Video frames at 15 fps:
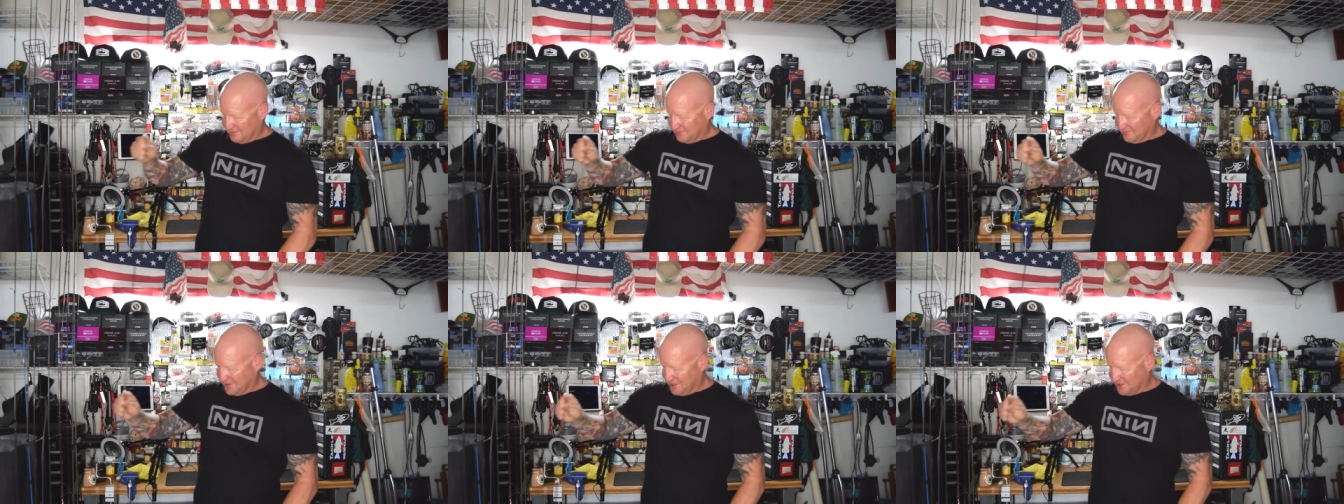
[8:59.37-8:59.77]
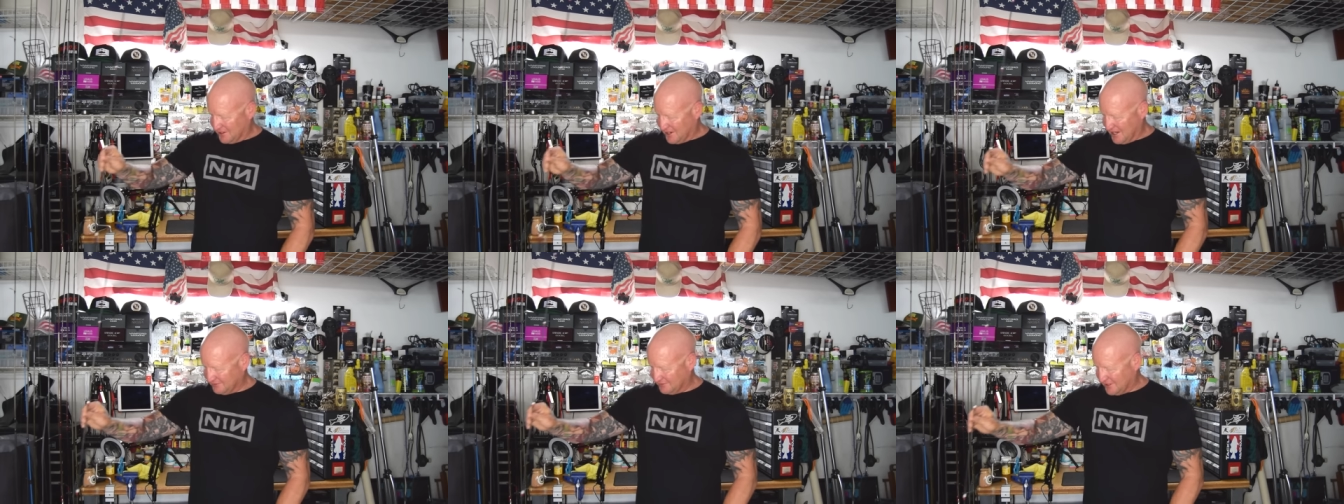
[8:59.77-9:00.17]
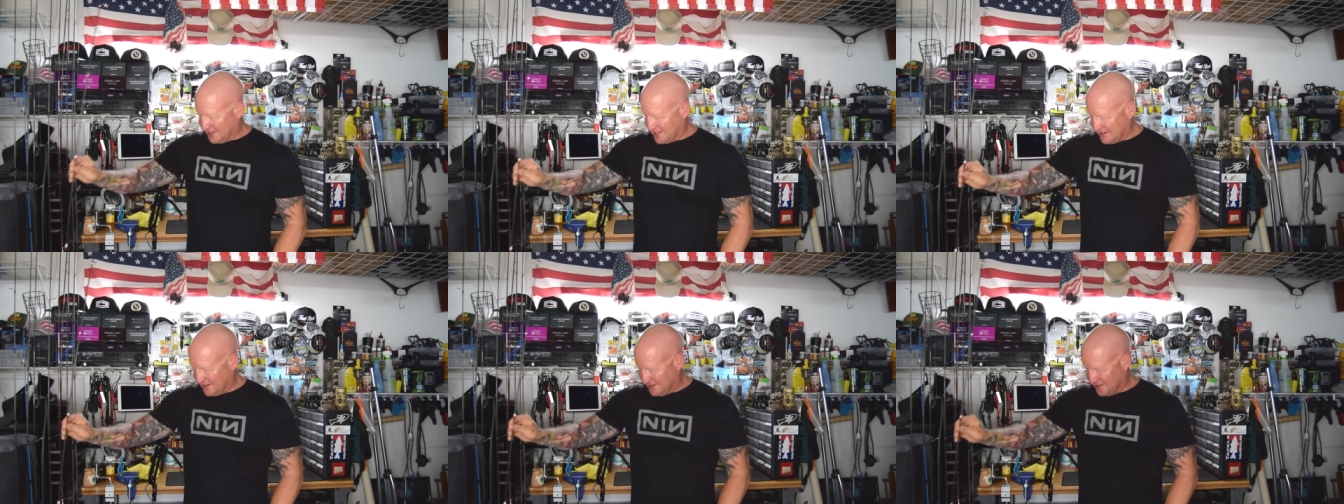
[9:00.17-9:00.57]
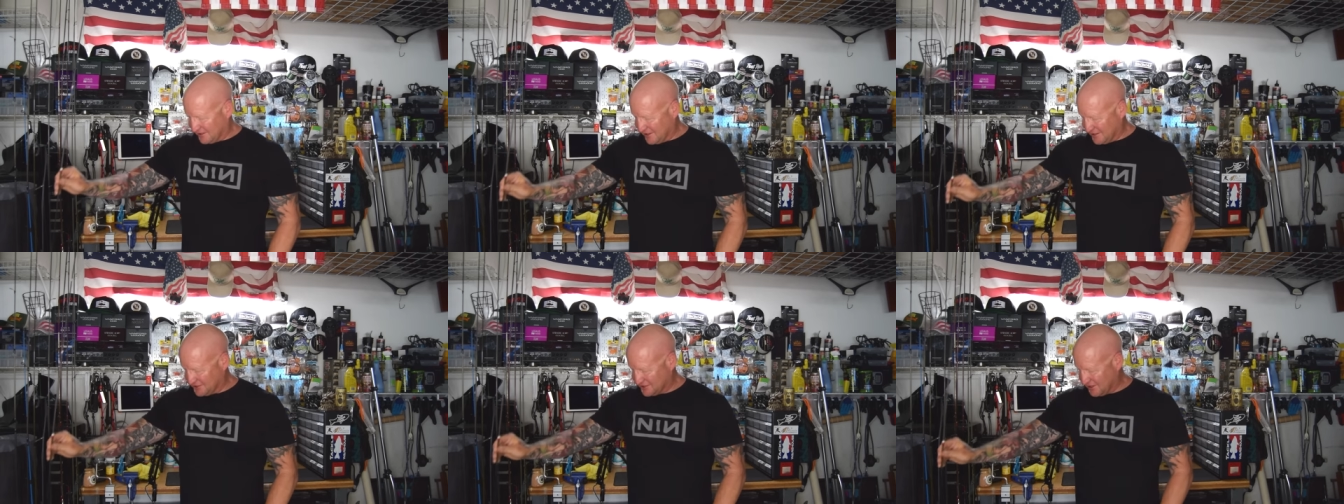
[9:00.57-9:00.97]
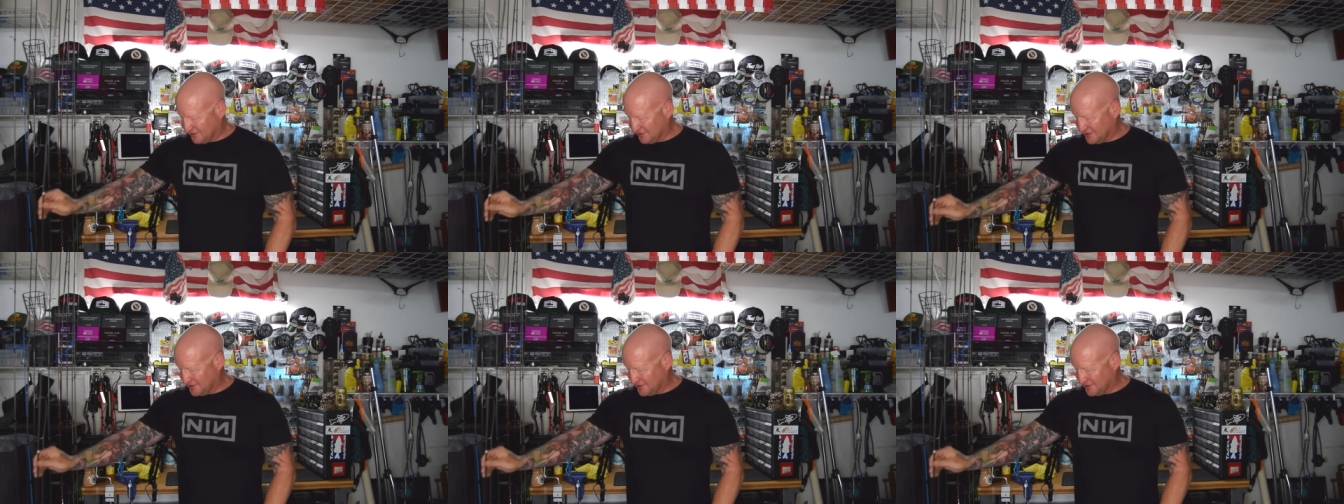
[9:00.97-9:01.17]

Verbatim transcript: when you're out there and you're going to start